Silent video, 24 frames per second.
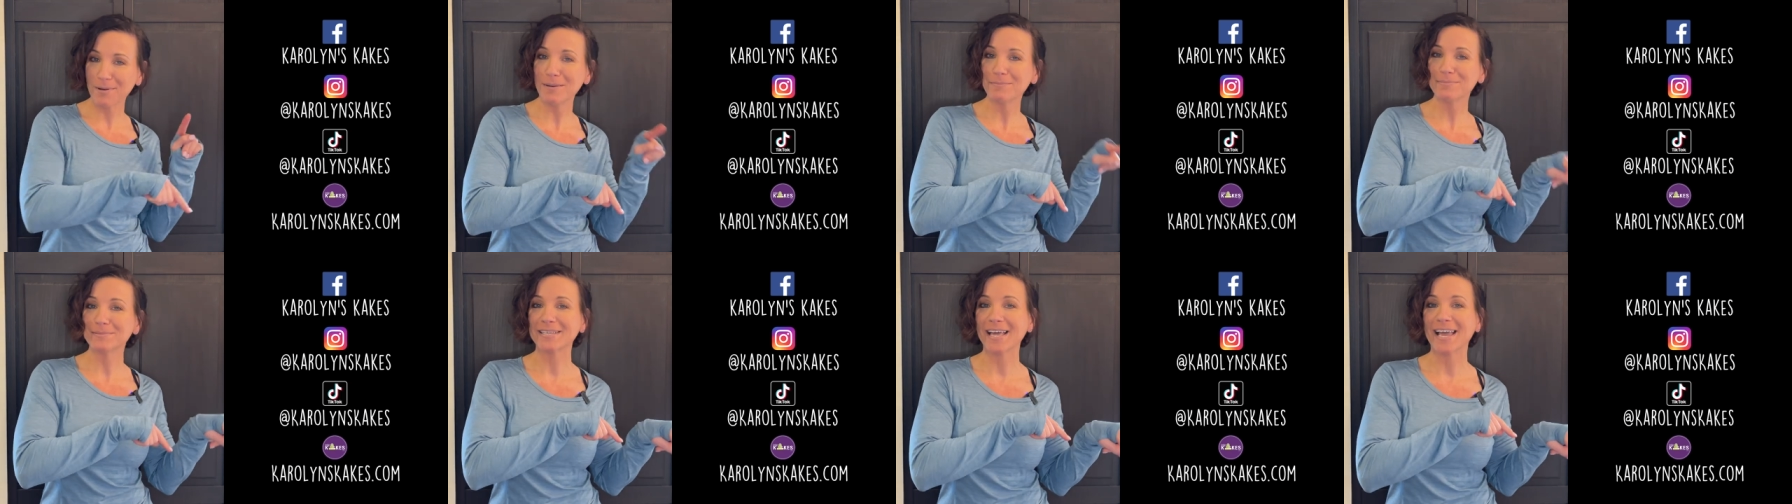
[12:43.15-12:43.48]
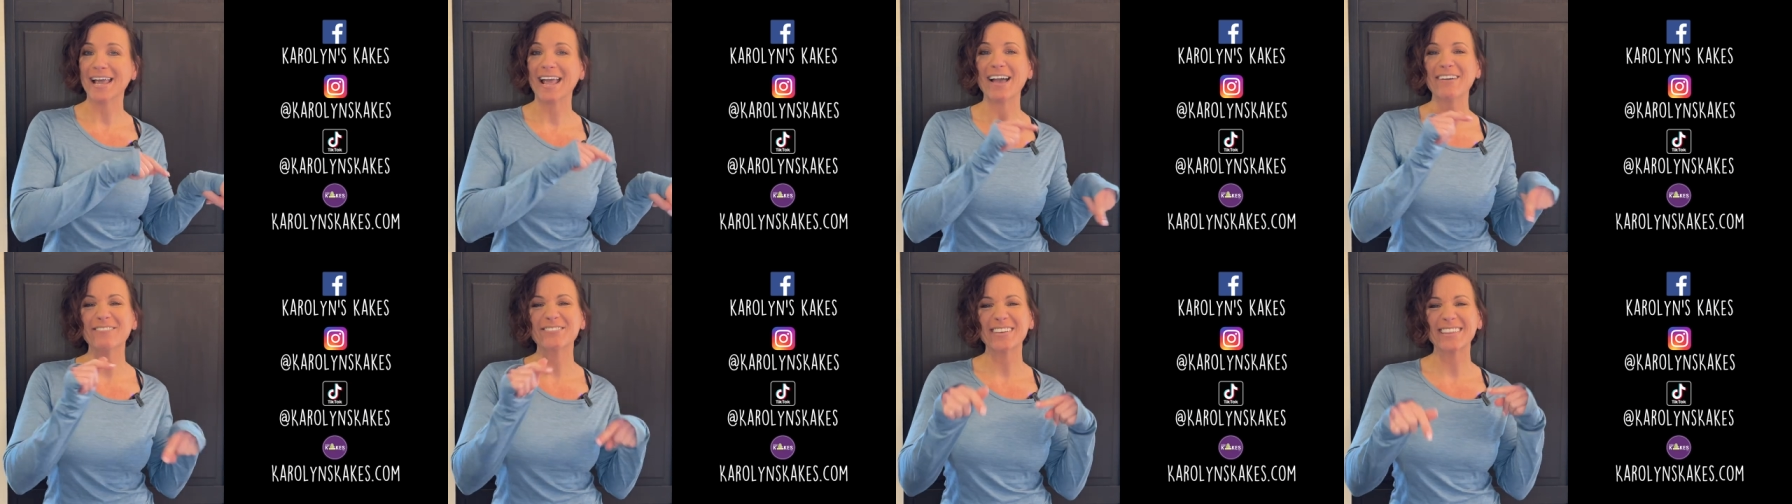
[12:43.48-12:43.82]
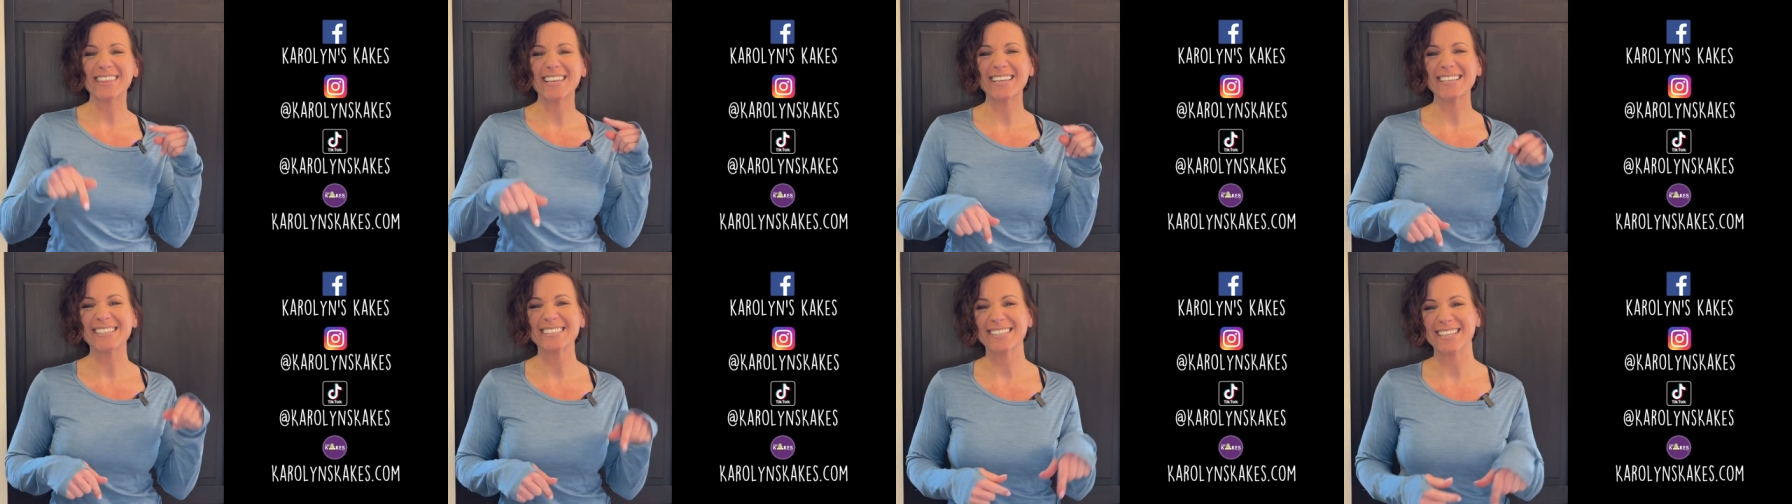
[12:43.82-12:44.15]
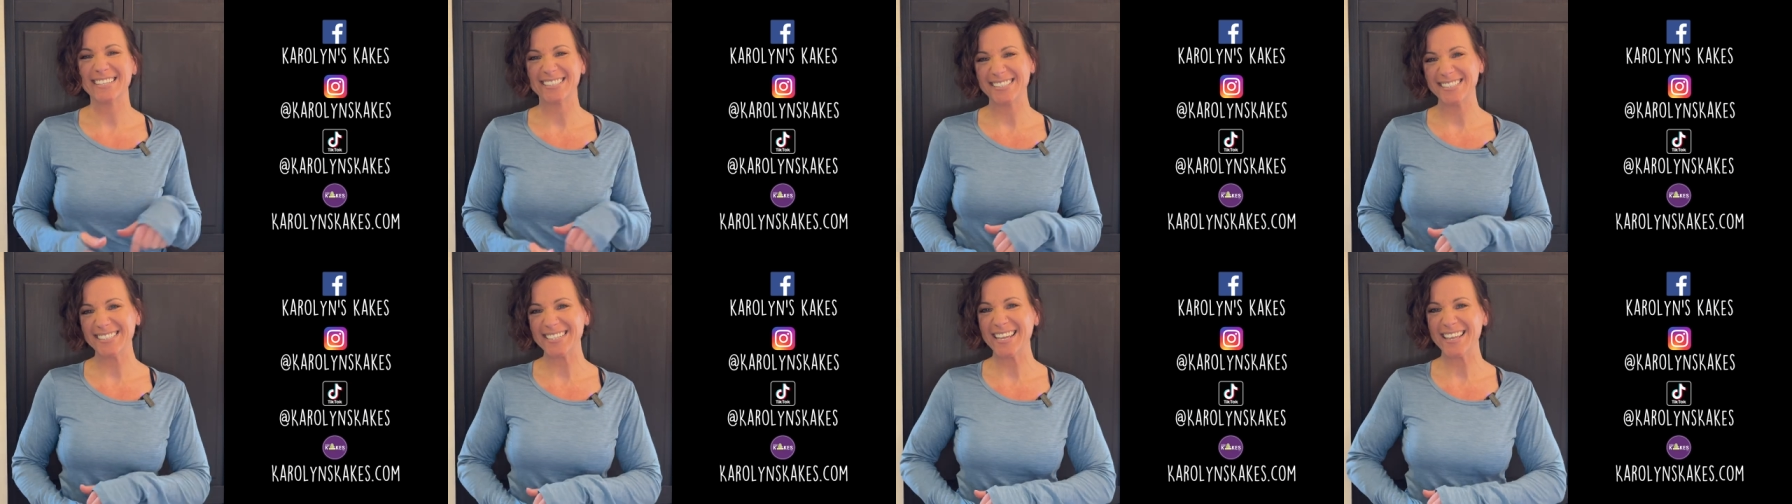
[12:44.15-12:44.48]
website. Everything is
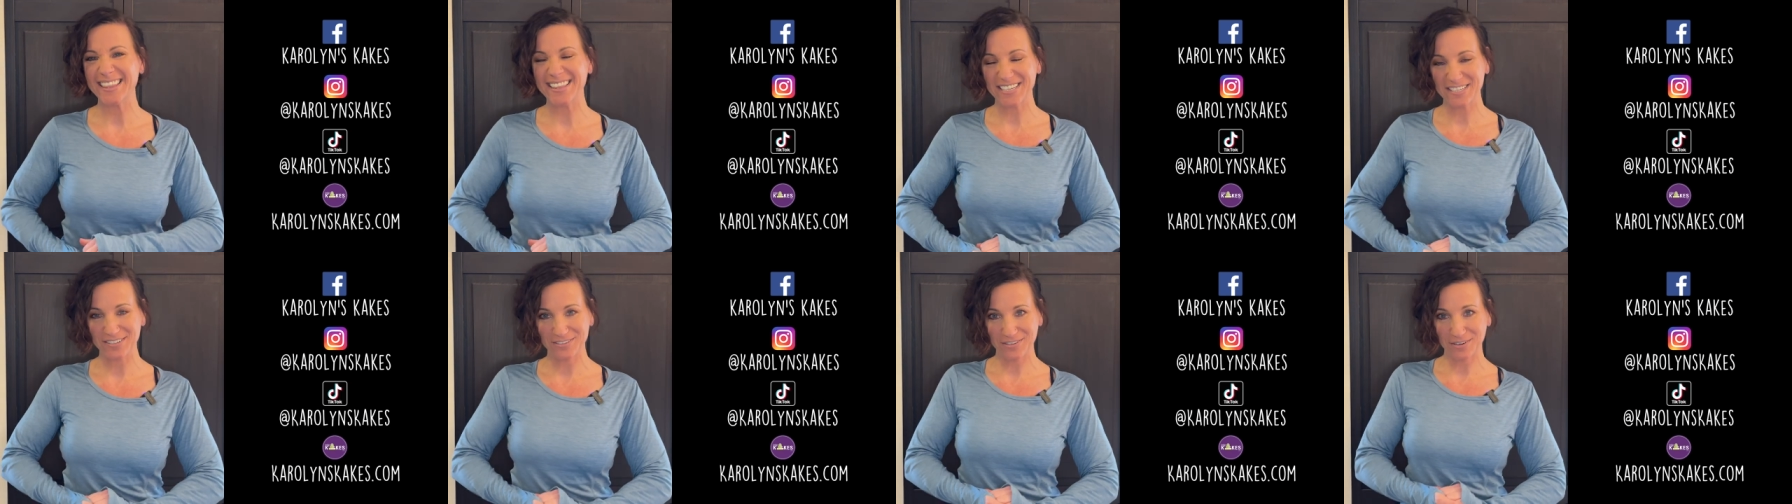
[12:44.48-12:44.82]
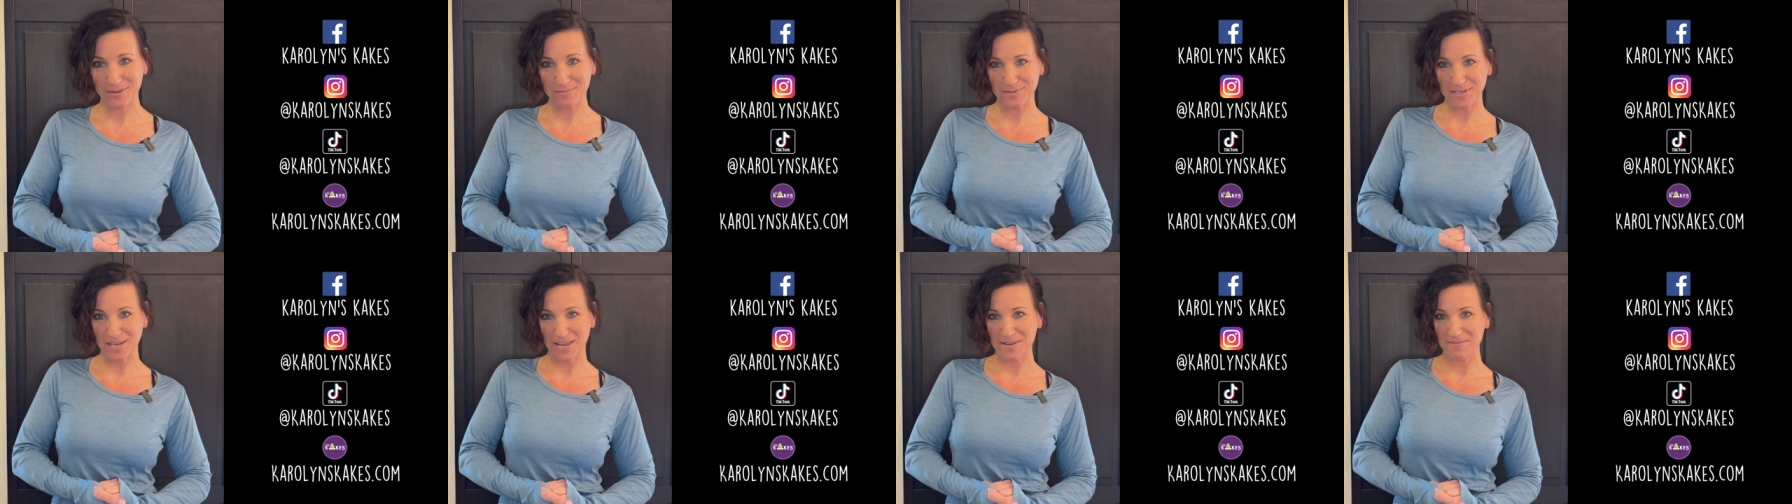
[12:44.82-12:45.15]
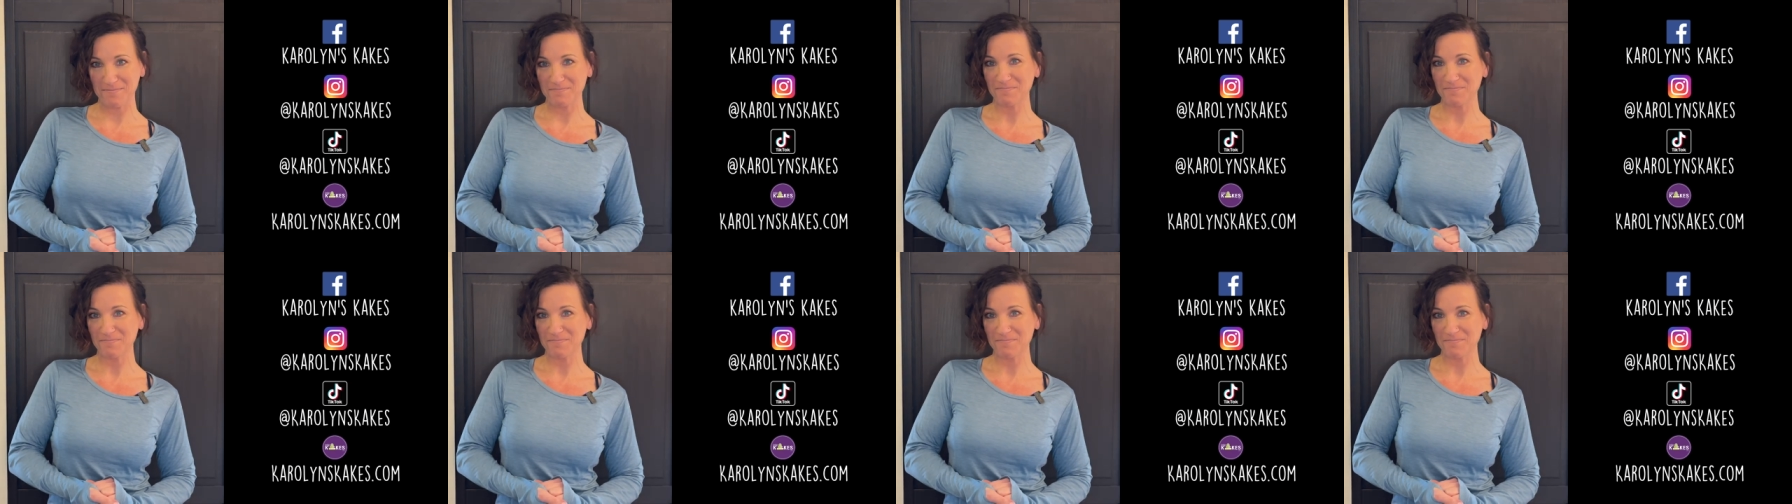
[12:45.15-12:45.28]
listed in the description.